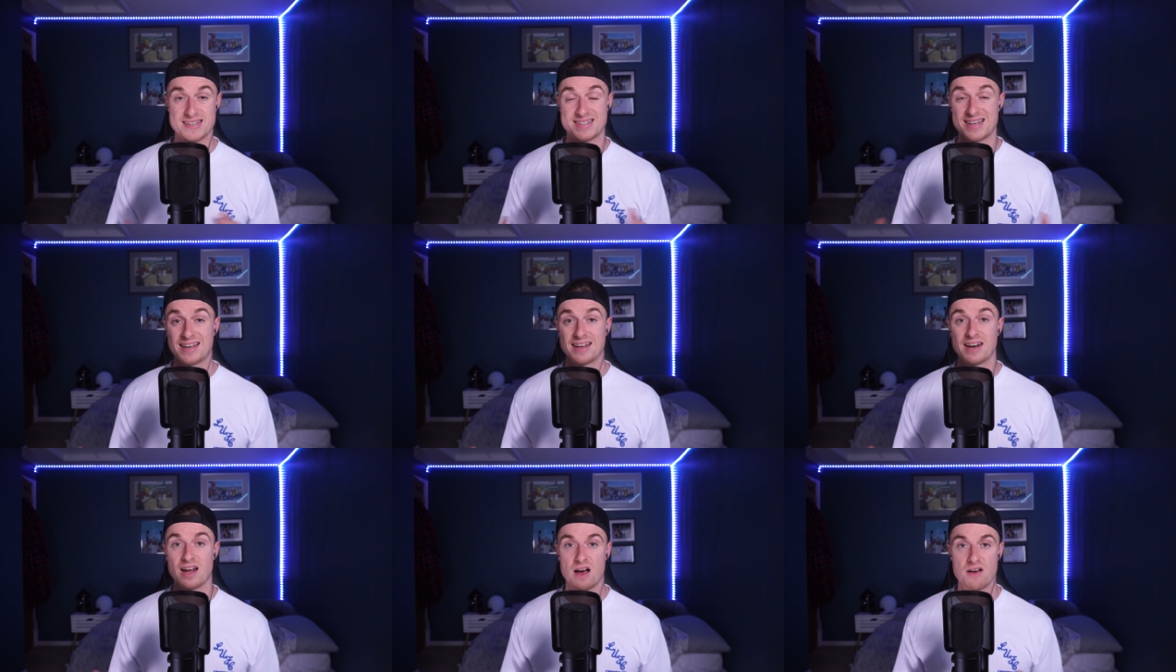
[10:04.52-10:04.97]
in
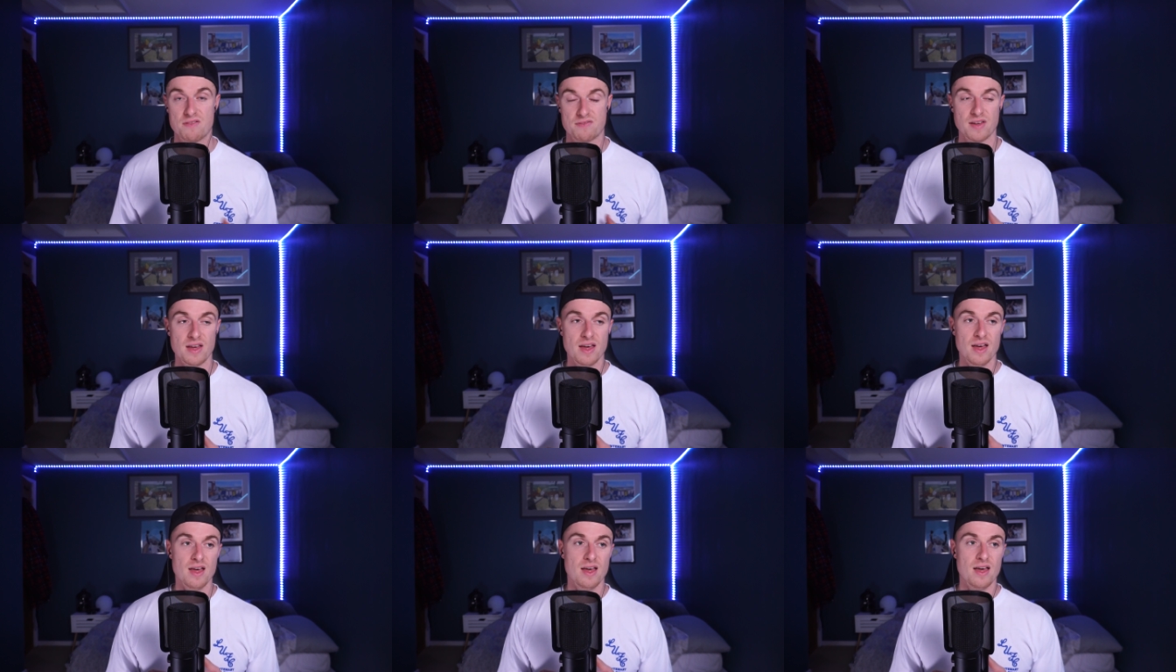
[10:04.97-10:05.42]
that second
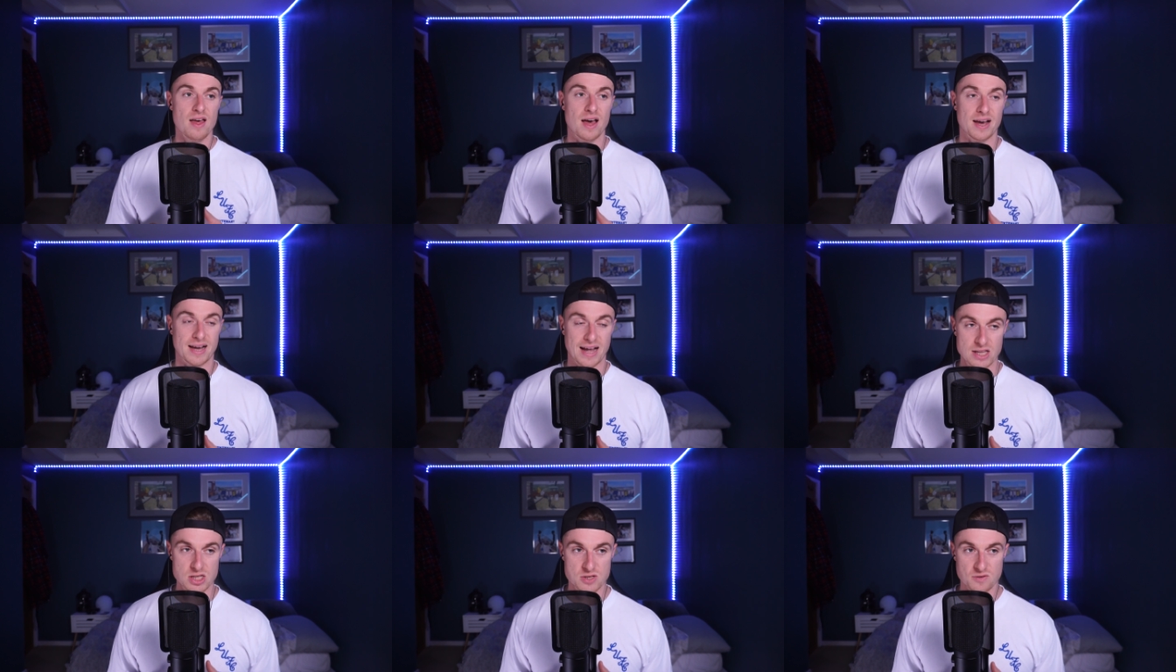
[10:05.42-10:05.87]
half
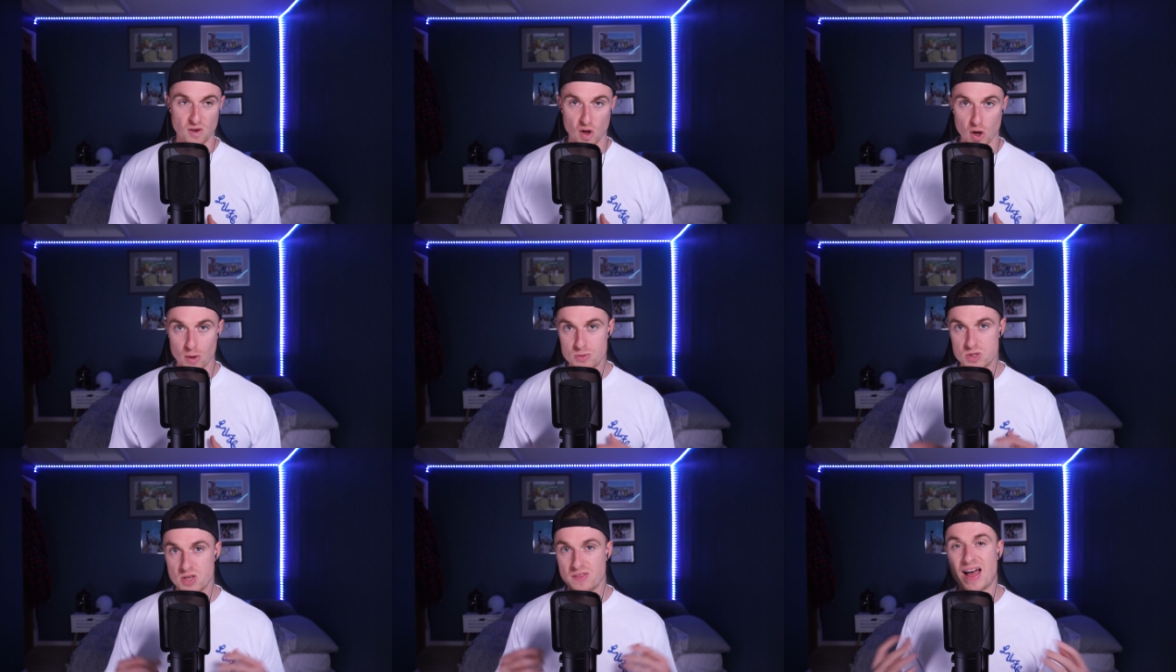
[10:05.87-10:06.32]

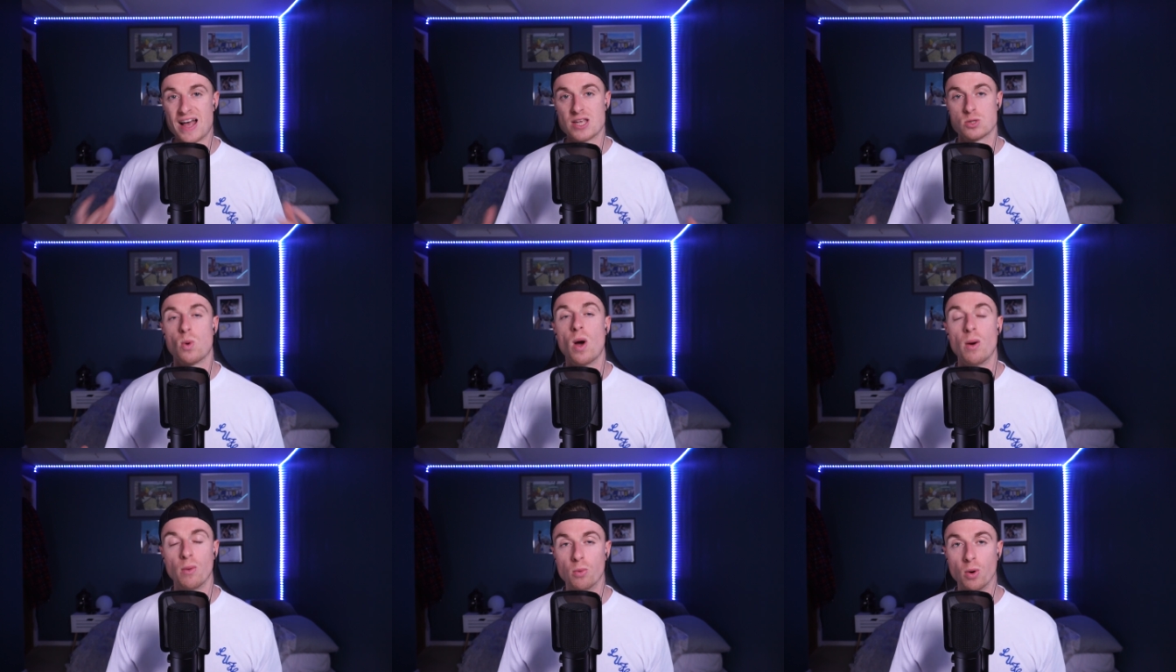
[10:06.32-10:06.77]
against Fulham. So
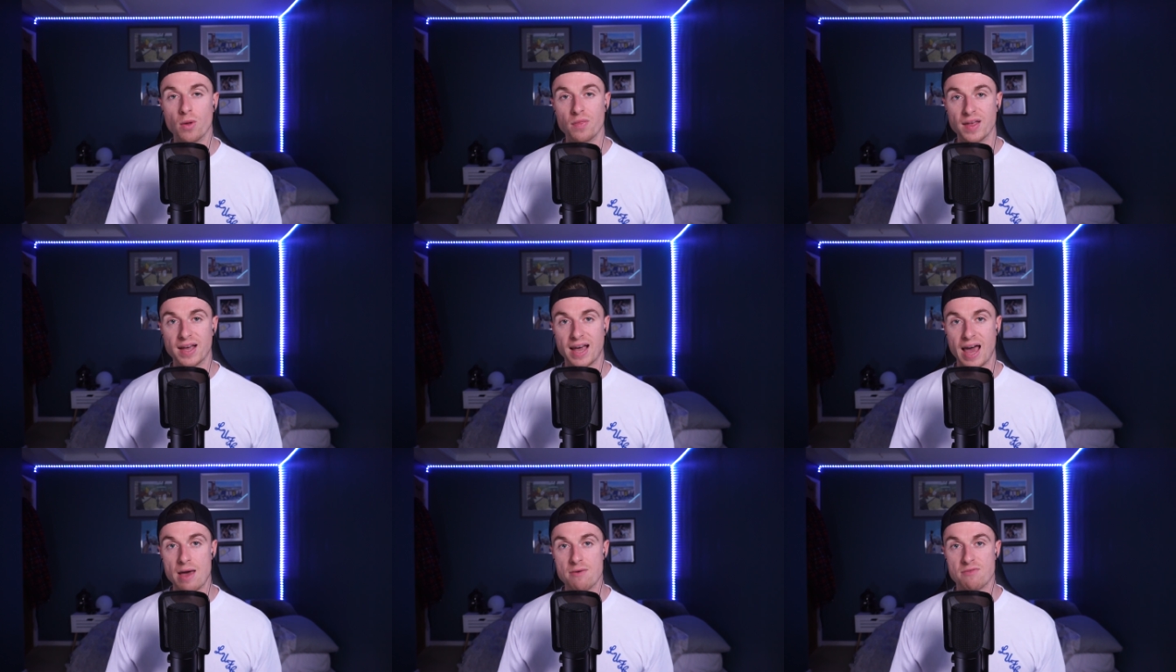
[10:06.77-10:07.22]
that's where we
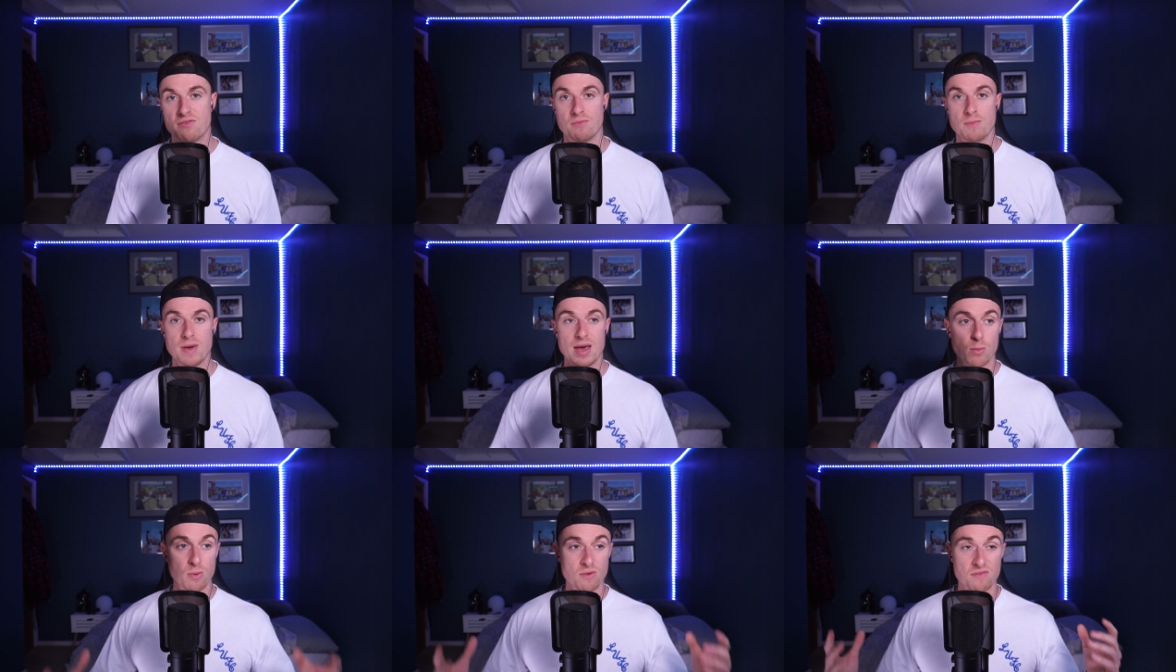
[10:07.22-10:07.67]
win the game
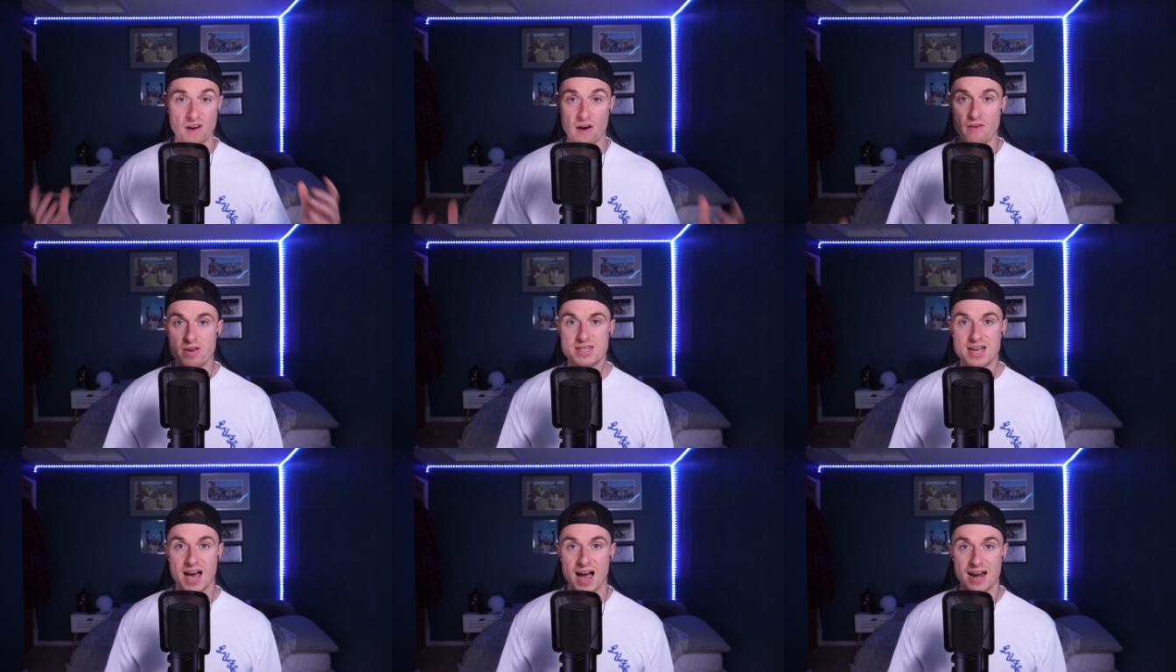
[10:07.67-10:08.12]
for me. We're
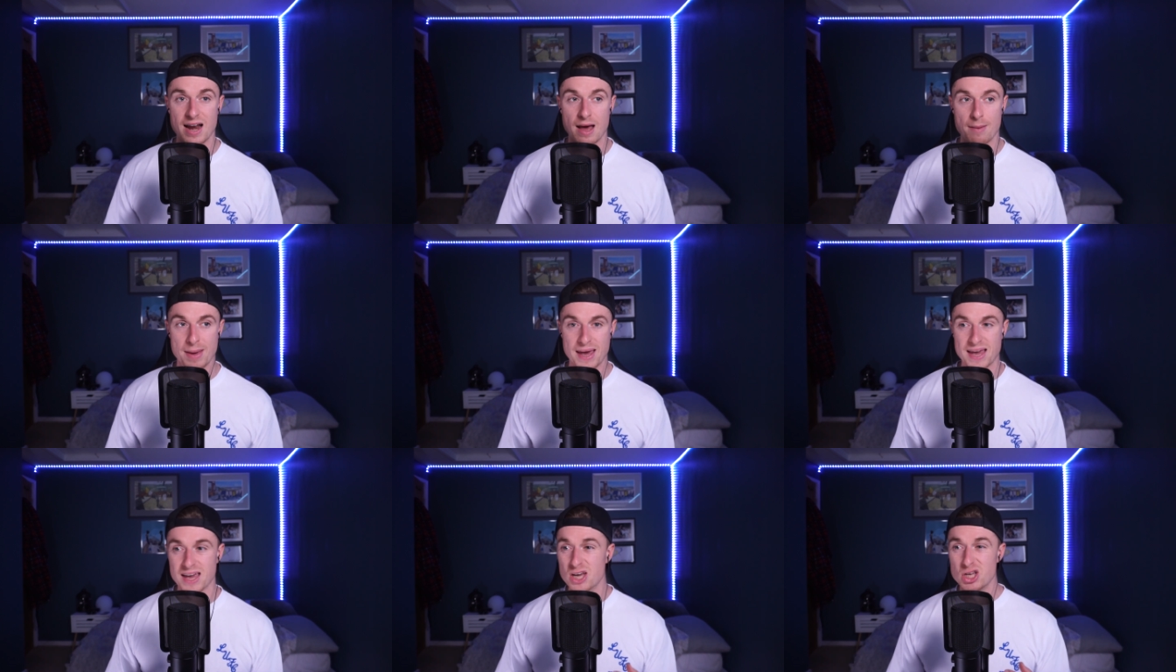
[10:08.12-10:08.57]
very
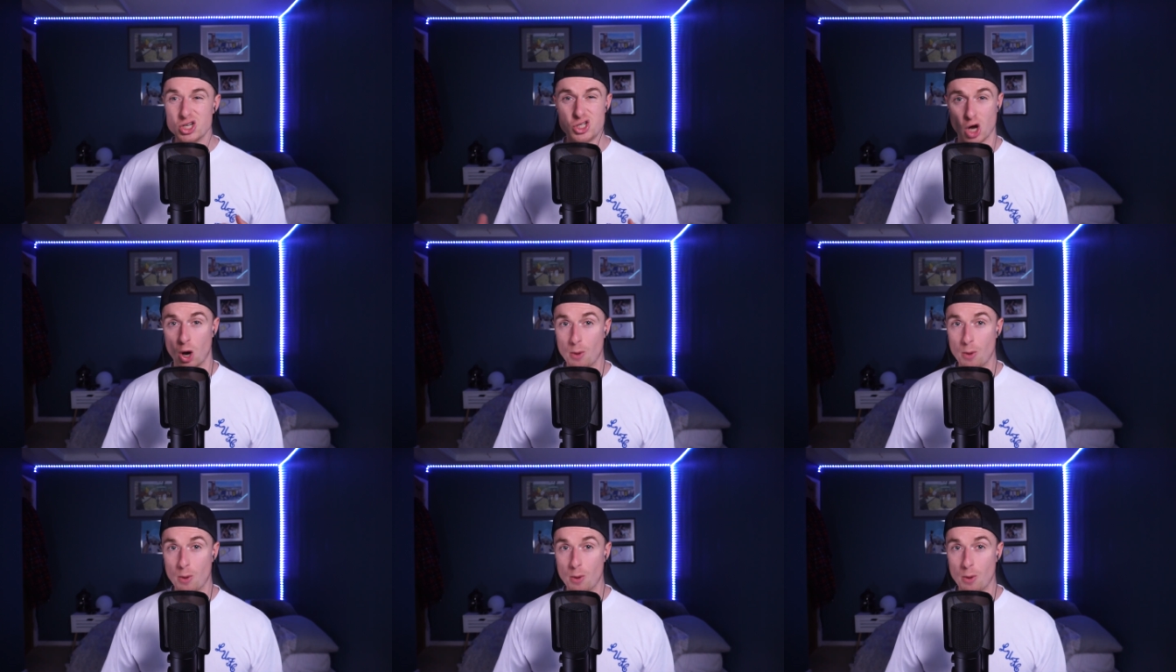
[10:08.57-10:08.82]
dynamic.